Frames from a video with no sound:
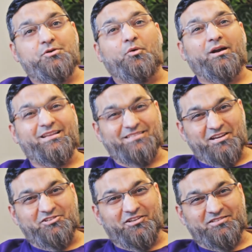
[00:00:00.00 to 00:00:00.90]

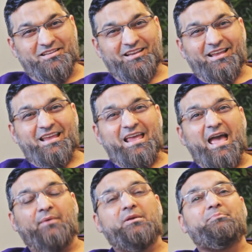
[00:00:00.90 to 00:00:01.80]
organizations.
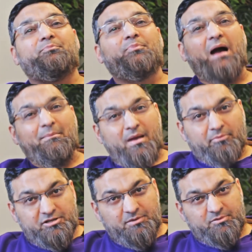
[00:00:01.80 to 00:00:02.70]
And we got
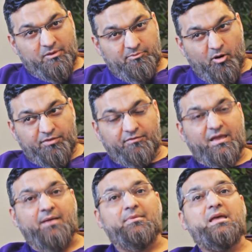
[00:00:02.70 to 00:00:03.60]
memberships with both of
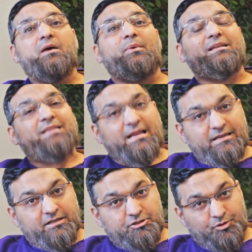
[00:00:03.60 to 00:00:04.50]
them. We
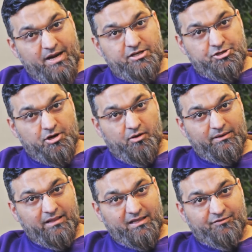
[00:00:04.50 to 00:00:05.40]
attended a trade show
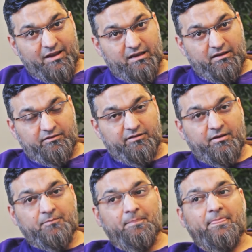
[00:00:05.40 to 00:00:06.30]
in Las Vegas,
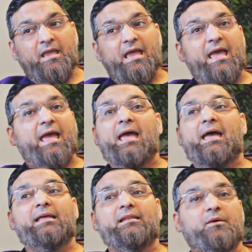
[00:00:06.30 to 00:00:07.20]

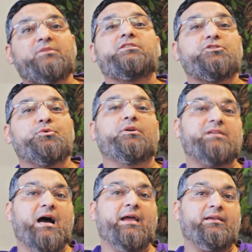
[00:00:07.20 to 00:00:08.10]
and it was a do or
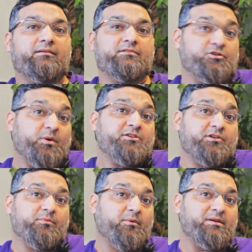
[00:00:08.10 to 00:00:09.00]
die
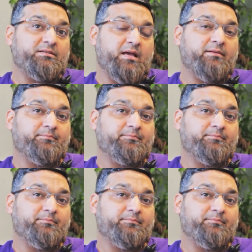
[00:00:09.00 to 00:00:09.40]
situation where we said,